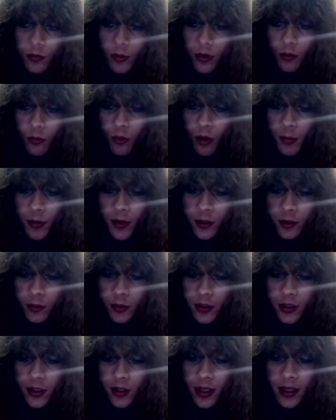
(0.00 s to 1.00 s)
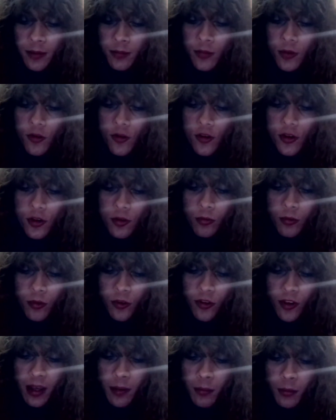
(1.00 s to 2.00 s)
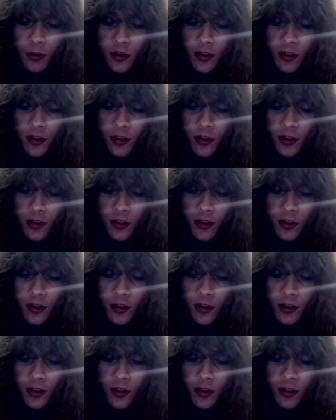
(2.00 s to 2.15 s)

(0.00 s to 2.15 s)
with a woman who would claim that she was able